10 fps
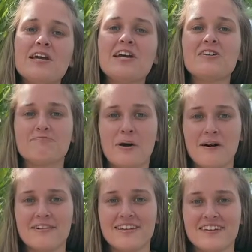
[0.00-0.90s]
Of
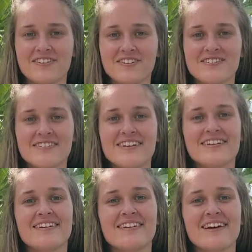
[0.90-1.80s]
pollinators,
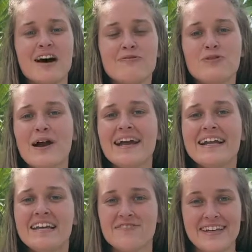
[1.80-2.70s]
a
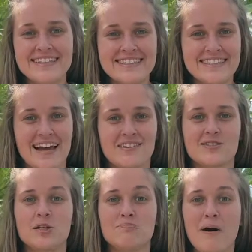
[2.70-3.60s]
variety of
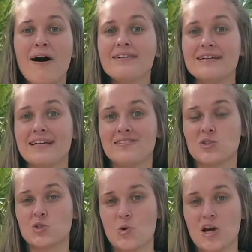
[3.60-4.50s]
insects can pollinate
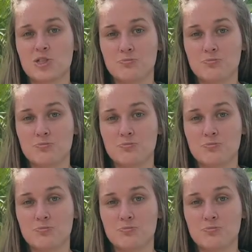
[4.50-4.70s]
the squash